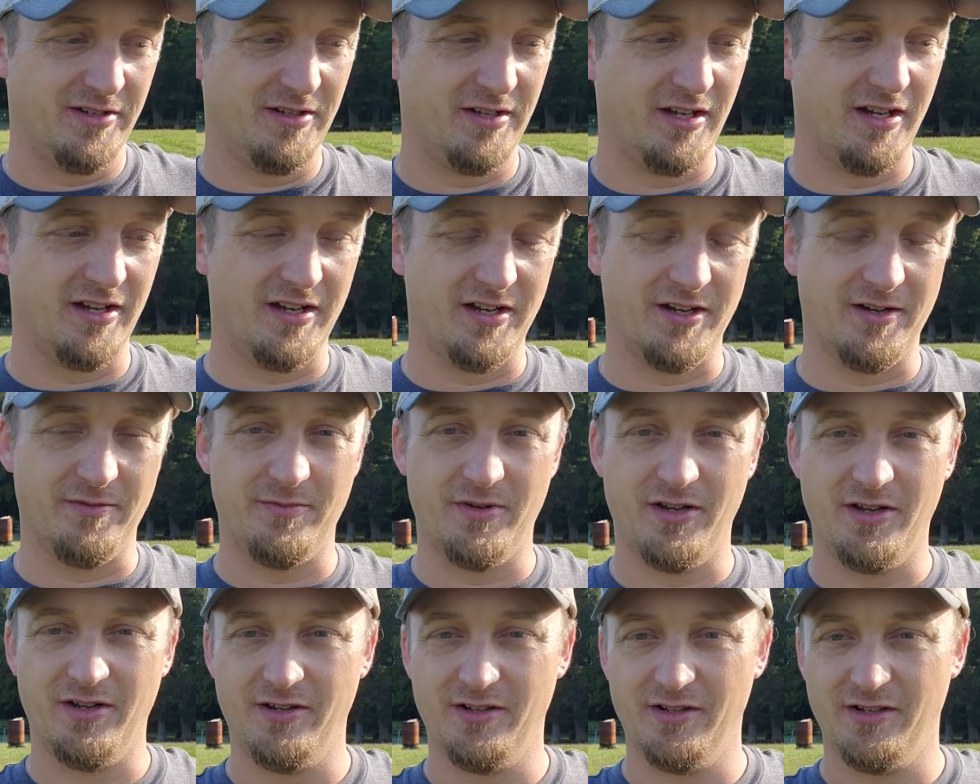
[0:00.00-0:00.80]

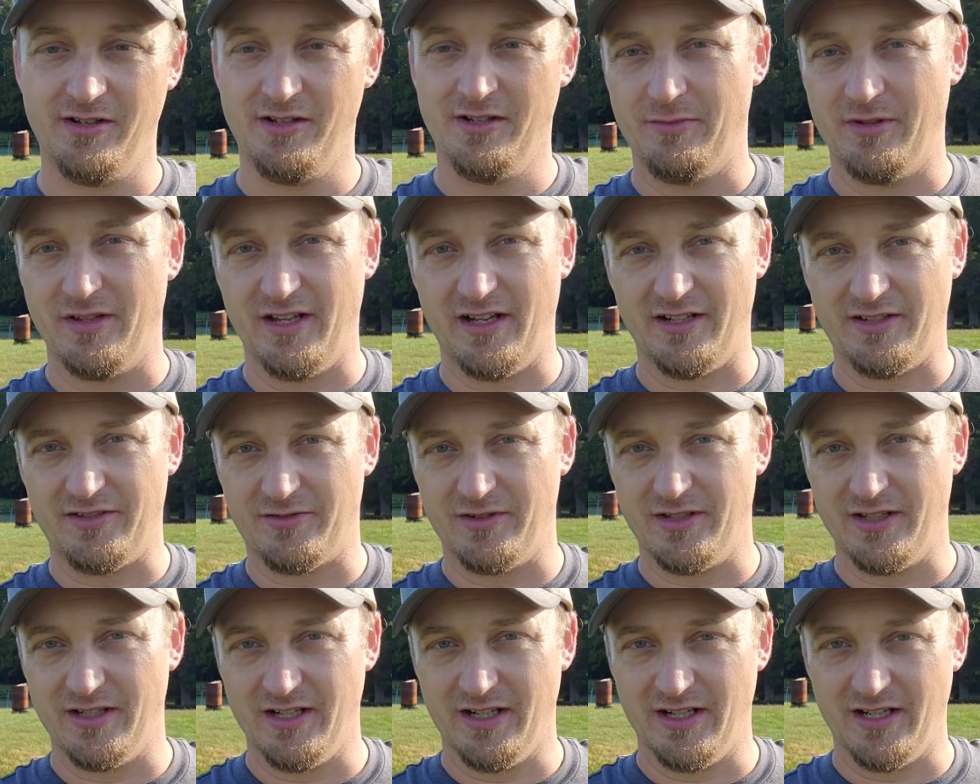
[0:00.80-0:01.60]
But that's
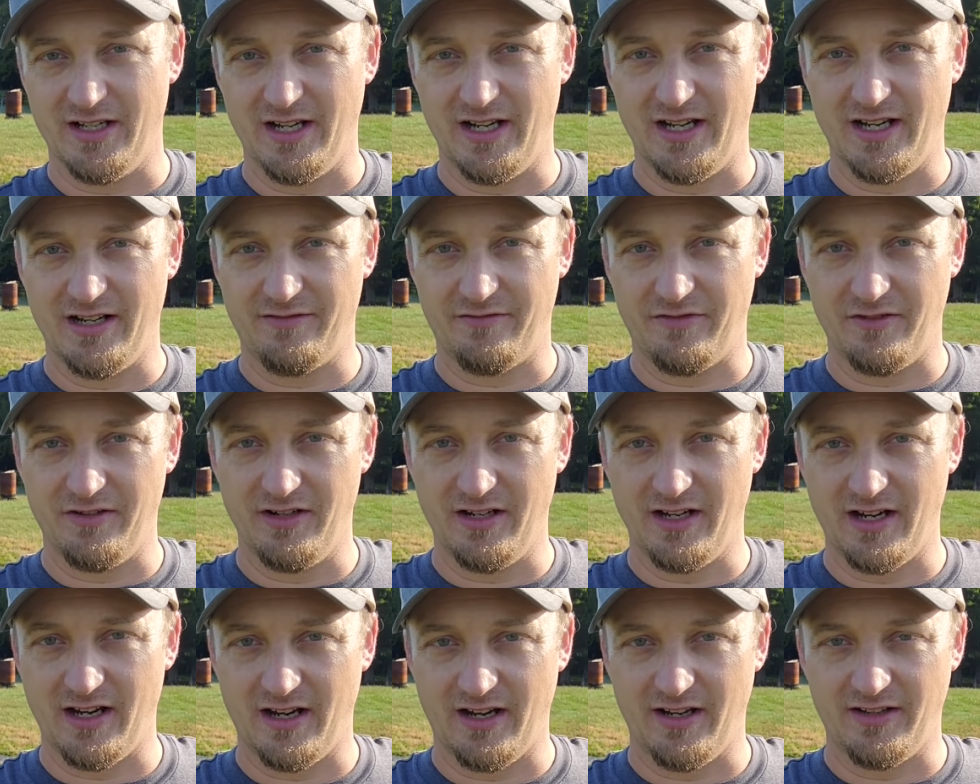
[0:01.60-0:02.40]
really all I had for
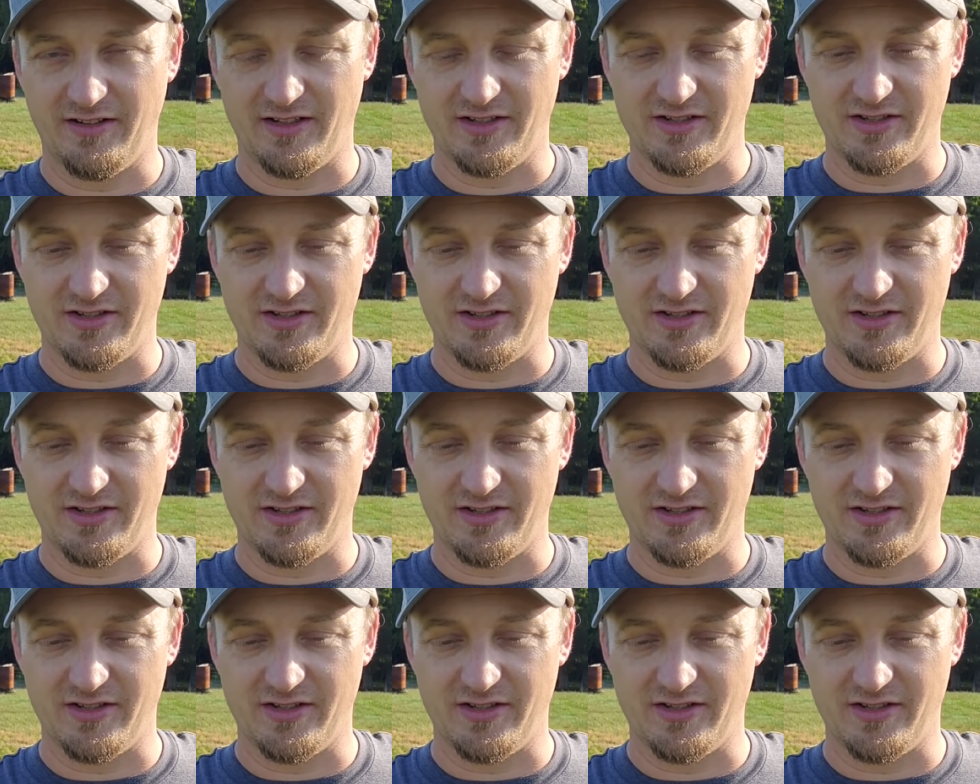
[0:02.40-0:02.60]
you guys.